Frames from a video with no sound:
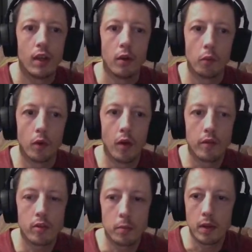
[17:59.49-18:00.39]
will
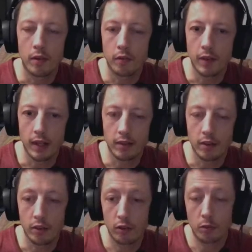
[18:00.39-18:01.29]
obviously be
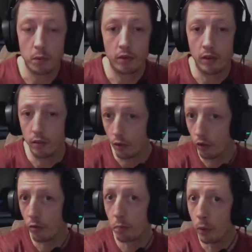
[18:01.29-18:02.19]
advantage, and especially such
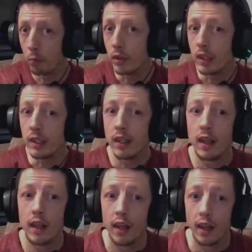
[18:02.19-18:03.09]
as PUBG,
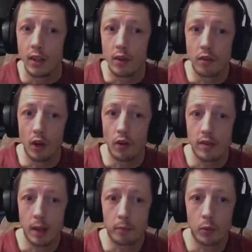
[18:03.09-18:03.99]
you have a lot of
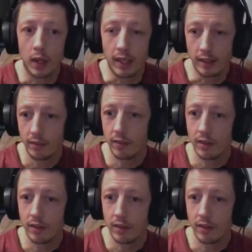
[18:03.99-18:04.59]
times where you're